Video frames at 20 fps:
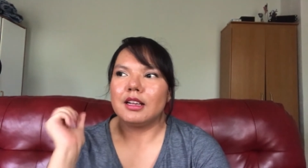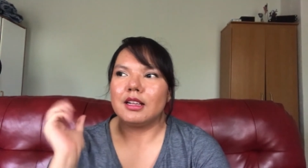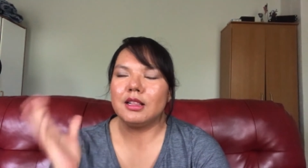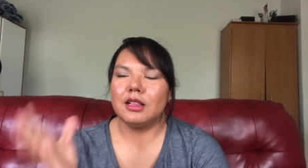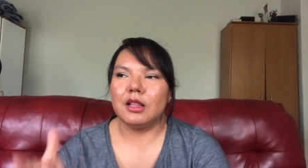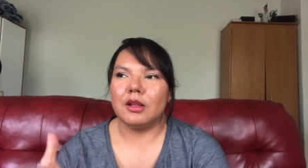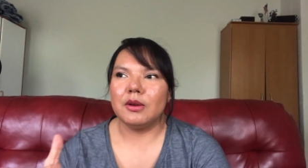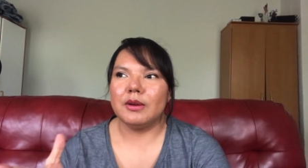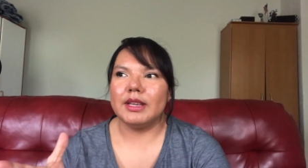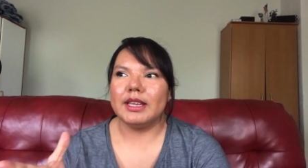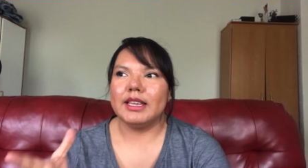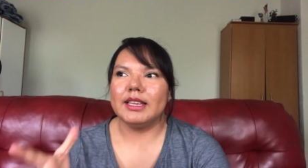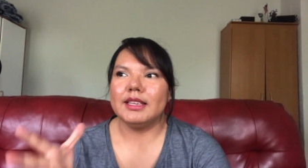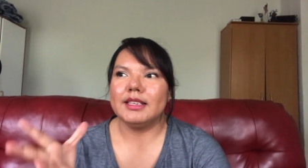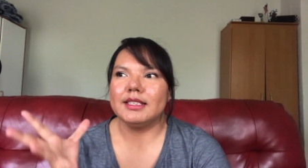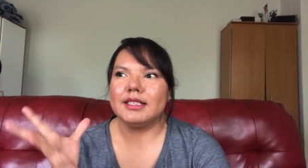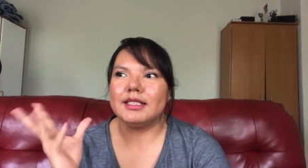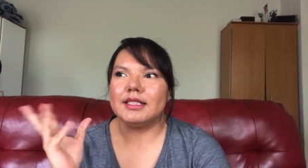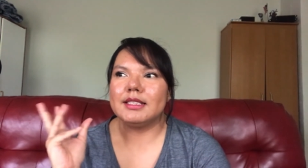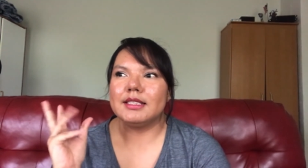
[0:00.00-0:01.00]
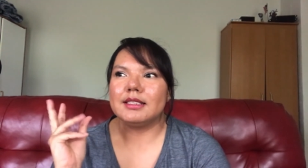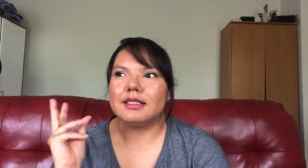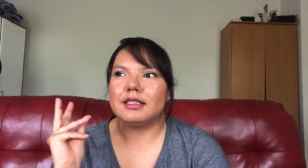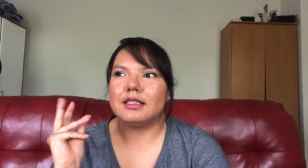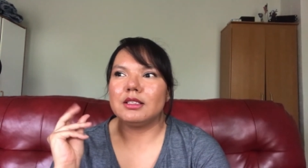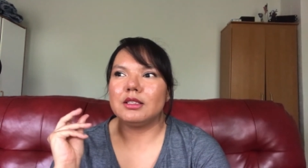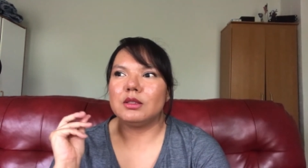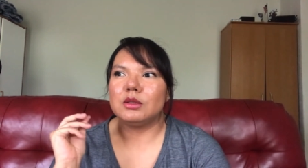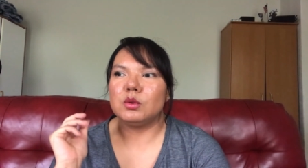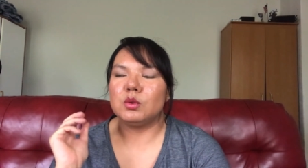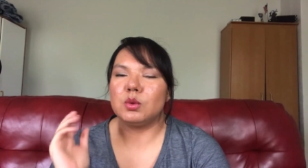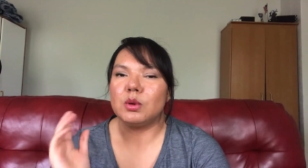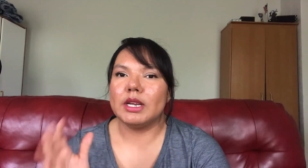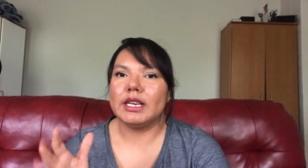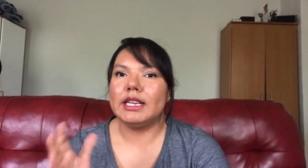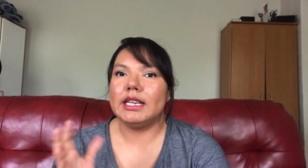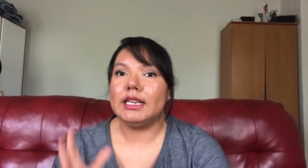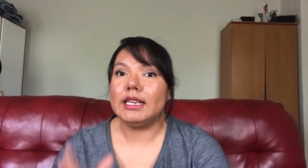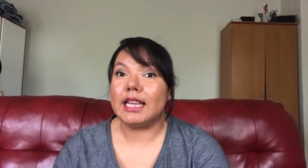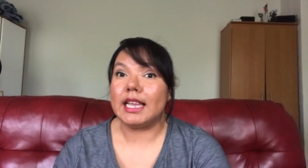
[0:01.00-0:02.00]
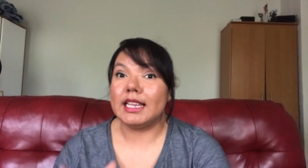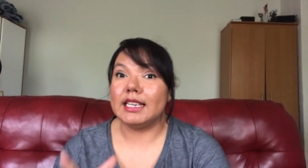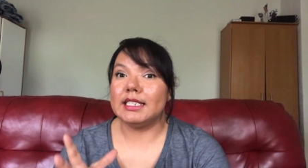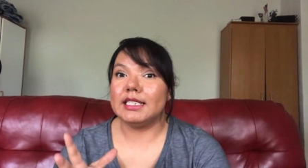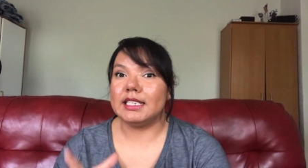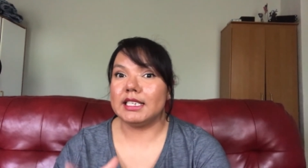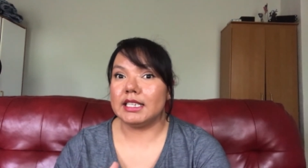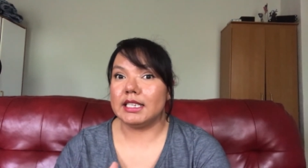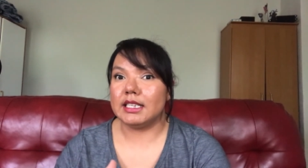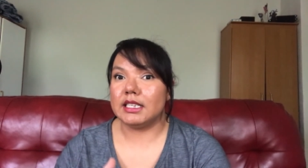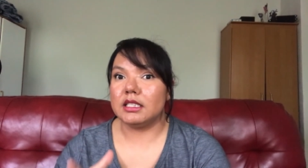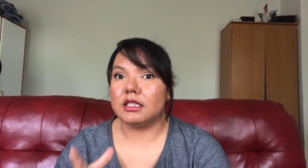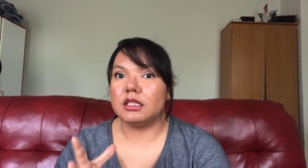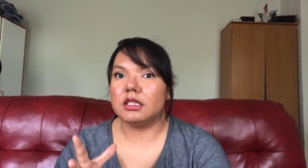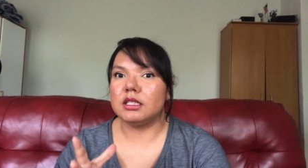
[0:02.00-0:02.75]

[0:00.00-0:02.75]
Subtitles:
Chloe's 2019